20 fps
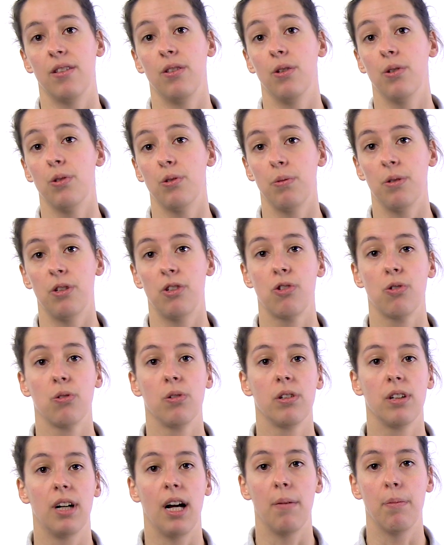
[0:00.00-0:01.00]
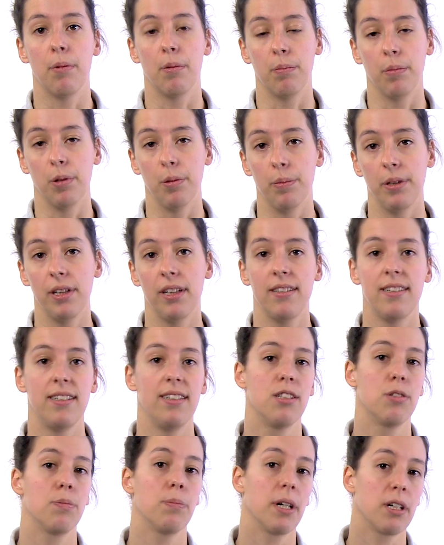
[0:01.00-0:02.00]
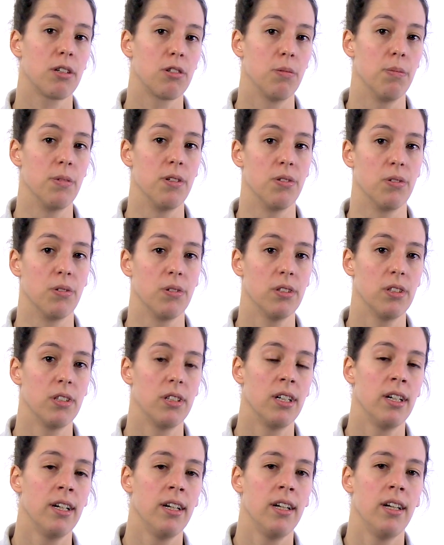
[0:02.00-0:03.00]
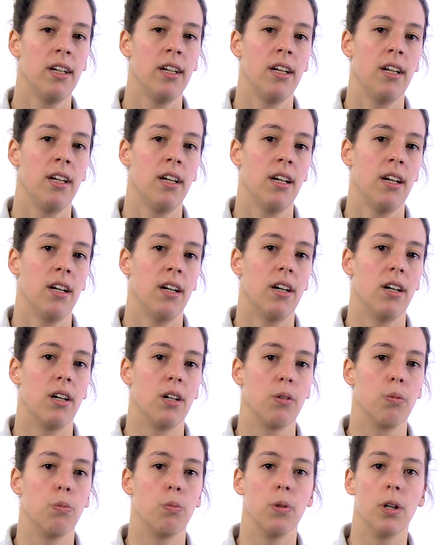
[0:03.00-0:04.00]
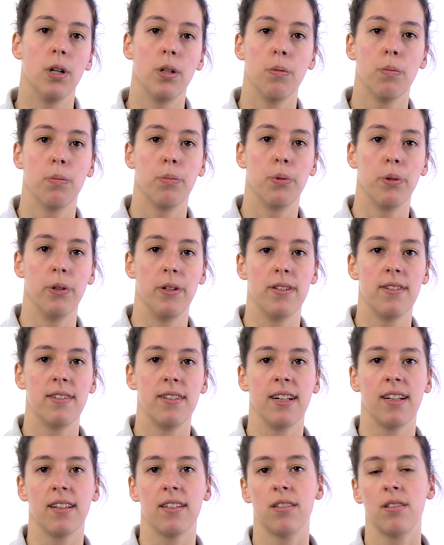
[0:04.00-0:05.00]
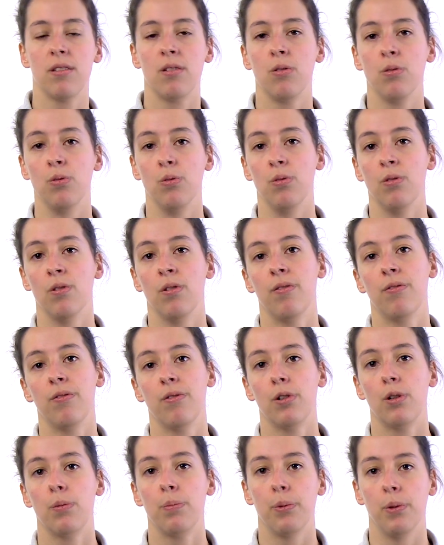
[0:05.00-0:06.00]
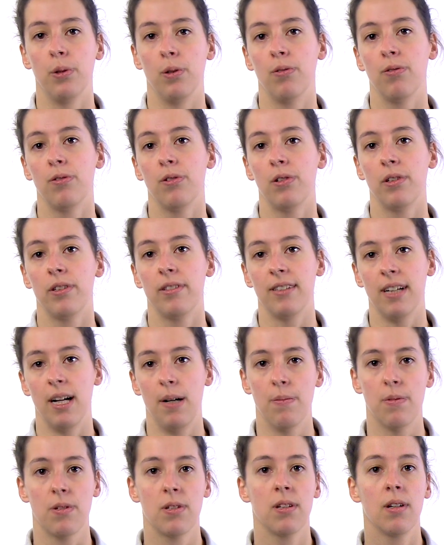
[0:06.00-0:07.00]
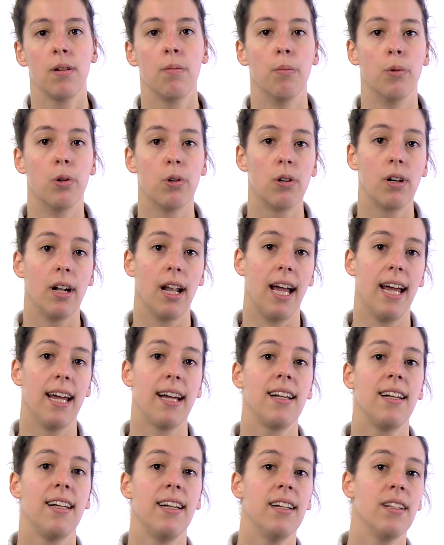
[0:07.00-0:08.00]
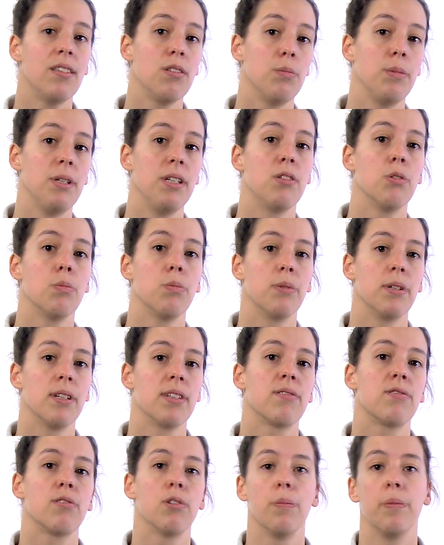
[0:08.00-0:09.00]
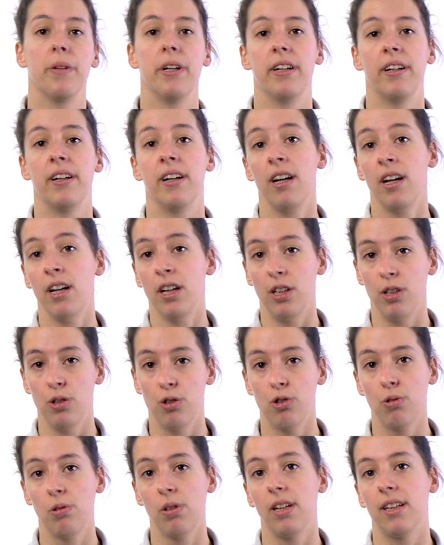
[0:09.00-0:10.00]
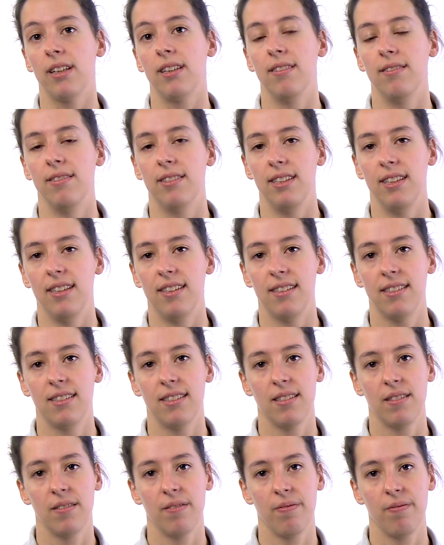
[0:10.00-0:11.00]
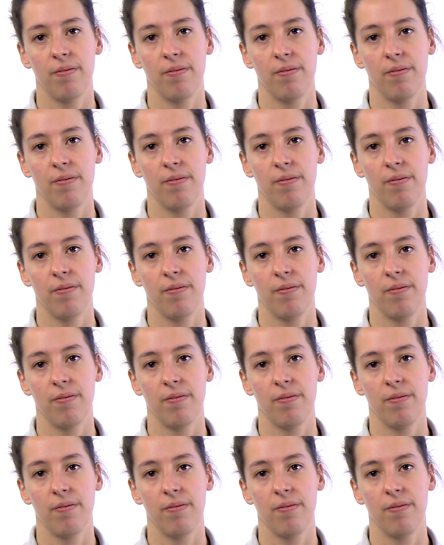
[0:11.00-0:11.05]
those with shoulder hypermobility spectrum disorder are one point six to four point four times more likely to be suppressed from their usual activities.